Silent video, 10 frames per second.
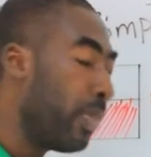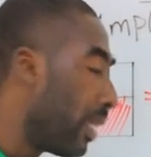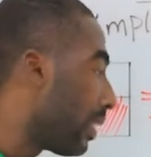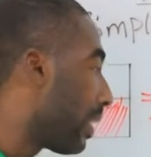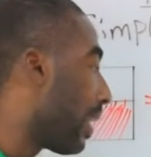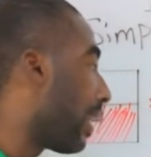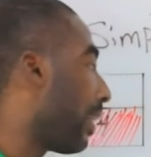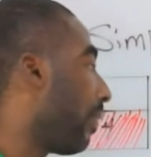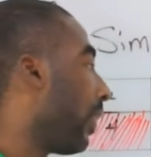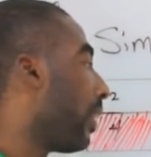means
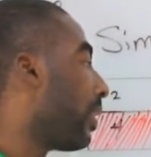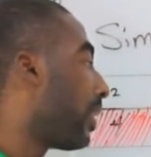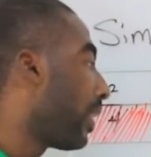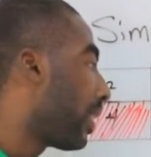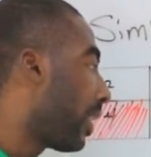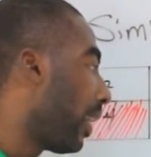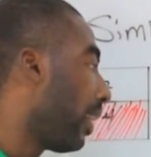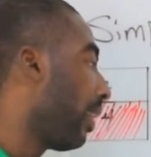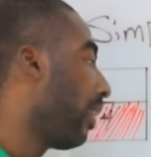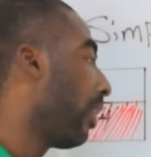that
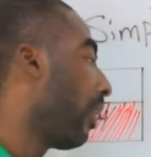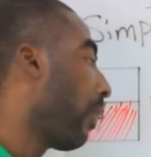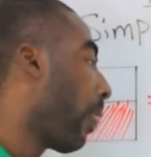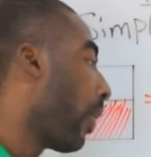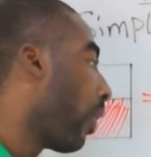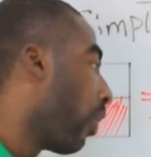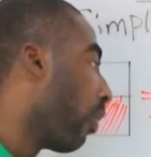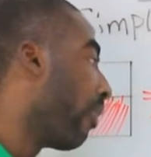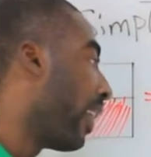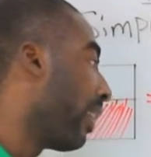16
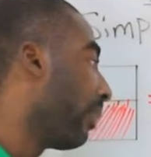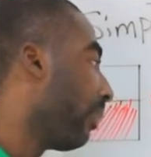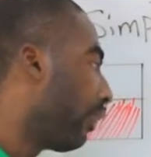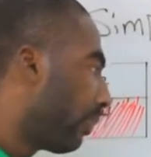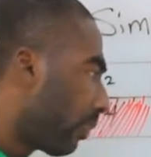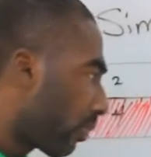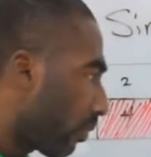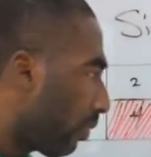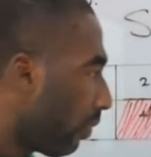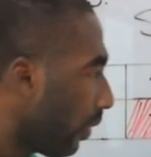over
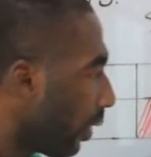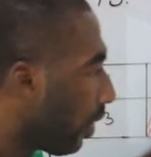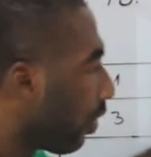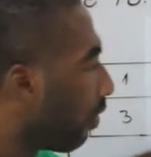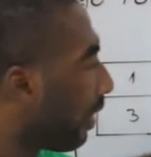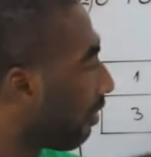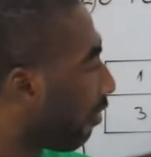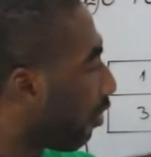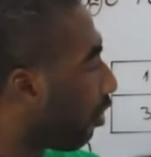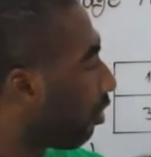
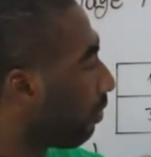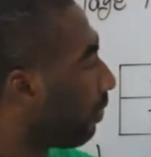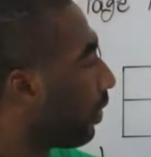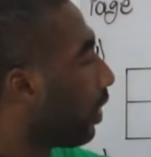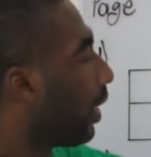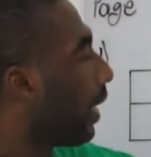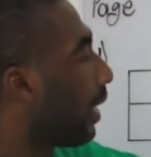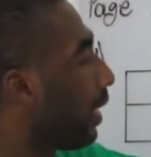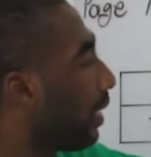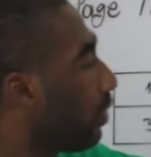4,
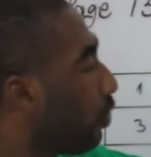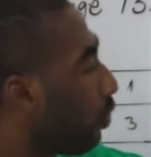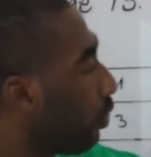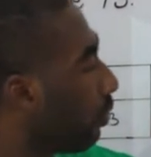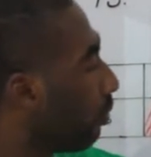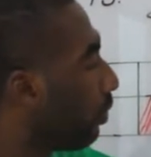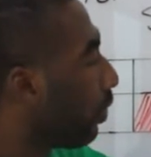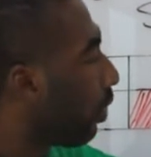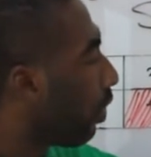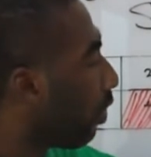and then
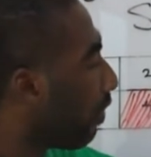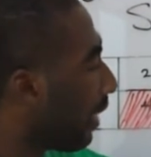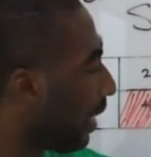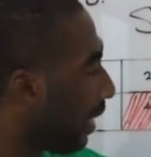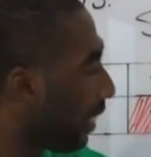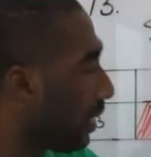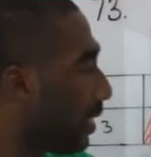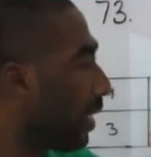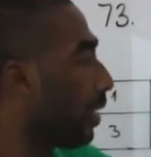2 over 8